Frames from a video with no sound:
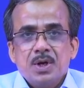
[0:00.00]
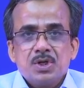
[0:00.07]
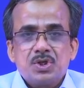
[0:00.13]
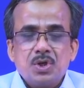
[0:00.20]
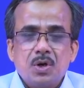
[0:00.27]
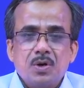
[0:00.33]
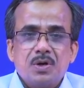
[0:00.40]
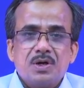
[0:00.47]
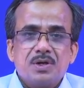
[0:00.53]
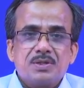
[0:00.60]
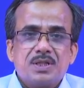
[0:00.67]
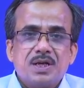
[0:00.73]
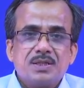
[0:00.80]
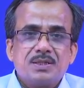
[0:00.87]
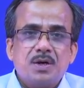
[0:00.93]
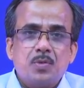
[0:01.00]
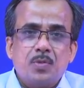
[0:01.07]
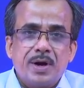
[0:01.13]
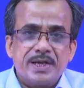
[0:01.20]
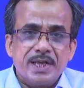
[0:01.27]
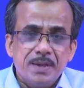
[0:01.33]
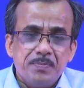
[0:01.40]
So, the, the
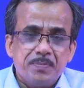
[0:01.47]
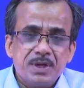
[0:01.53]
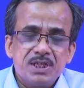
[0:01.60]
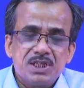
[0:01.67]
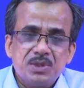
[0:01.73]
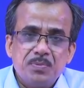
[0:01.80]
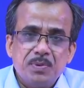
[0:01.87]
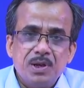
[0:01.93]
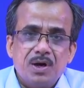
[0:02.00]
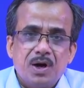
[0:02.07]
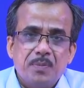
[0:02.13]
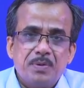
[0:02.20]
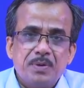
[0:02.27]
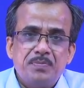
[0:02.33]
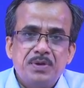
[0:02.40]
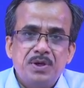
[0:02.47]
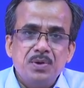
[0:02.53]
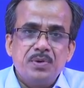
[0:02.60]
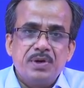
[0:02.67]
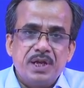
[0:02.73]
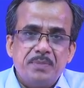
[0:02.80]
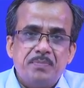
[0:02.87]
working principle of a
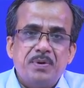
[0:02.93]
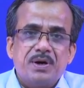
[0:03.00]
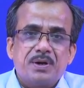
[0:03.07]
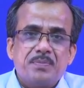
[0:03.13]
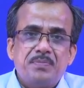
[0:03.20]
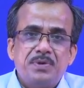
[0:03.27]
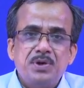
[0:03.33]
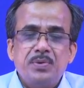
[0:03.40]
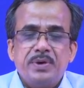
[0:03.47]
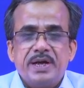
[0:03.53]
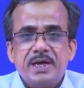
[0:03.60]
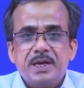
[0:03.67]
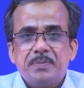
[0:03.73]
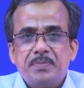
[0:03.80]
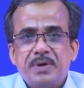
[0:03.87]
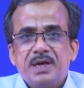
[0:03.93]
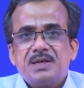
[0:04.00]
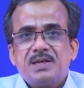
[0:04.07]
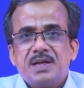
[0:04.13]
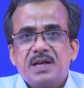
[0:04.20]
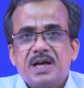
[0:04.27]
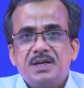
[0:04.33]
few gripper, few end
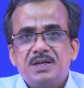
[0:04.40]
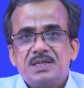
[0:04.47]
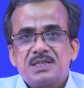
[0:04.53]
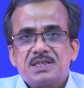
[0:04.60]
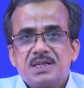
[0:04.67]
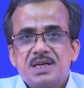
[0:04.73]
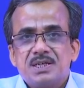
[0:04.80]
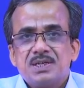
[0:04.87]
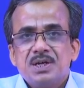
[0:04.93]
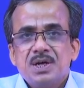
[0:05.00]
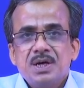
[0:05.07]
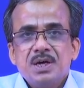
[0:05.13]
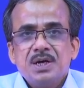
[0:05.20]
effector I discussed,